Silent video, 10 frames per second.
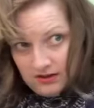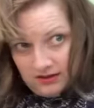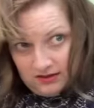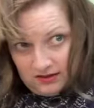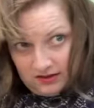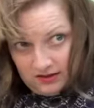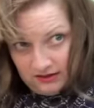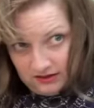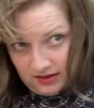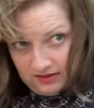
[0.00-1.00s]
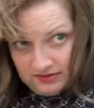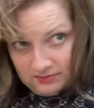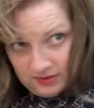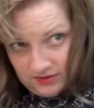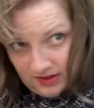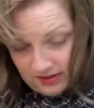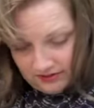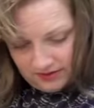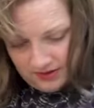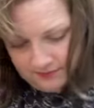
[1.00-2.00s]
And then kind of smooth out the
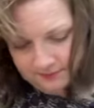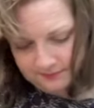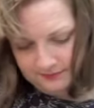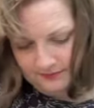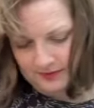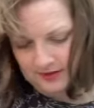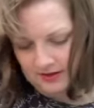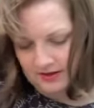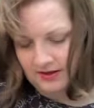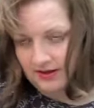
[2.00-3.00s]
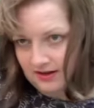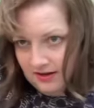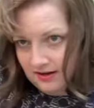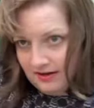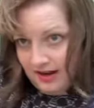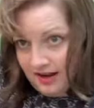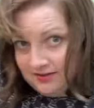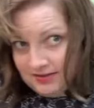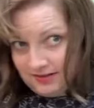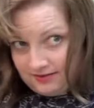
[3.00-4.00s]
front. Now
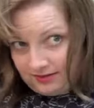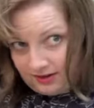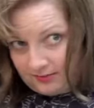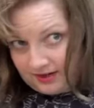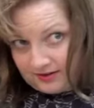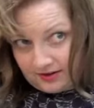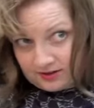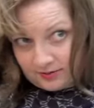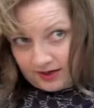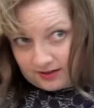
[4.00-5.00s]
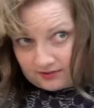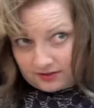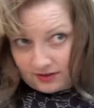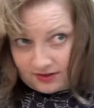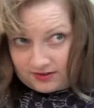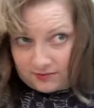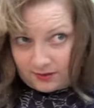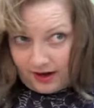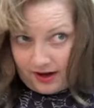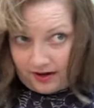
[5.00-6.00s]
take your Volume X hairspray and give it a good
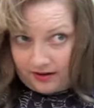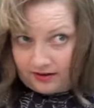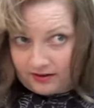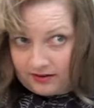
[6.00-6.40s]
spray.